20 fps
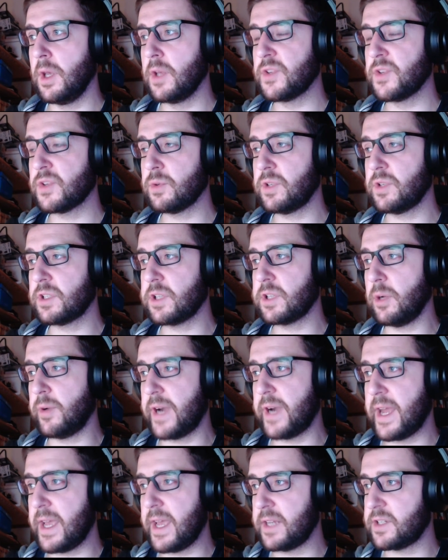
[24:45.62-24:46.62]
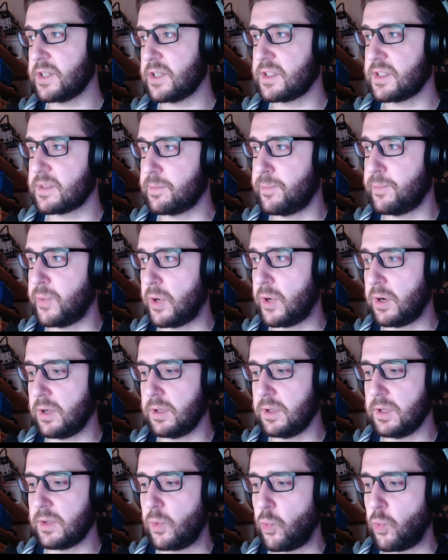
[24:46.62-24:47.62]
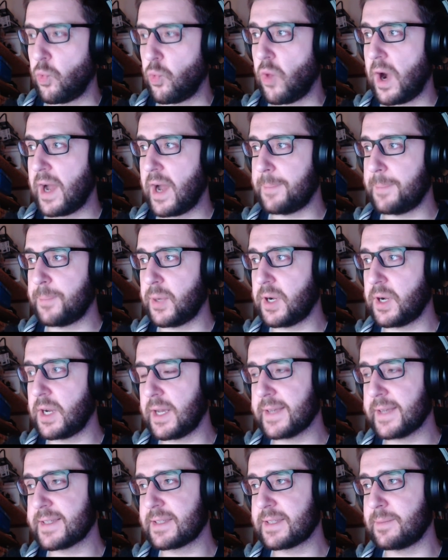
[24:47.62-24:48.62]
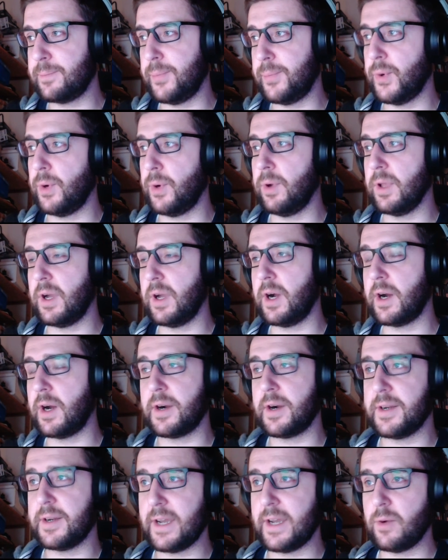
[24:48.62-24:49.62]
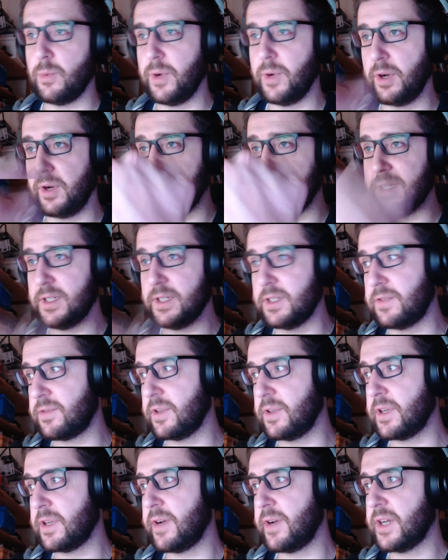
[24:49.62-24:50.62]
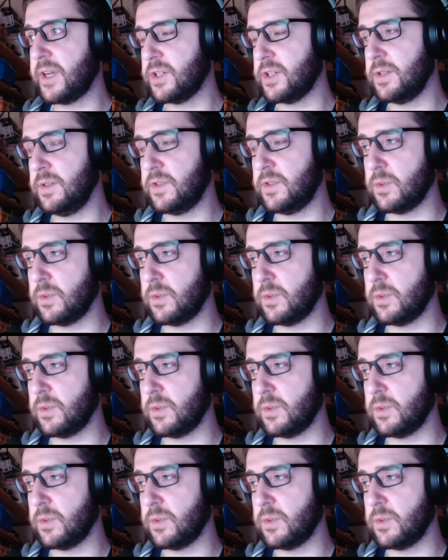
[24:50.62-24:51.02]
So this lower edge is ball y plus ball r. Now we're going a different direction.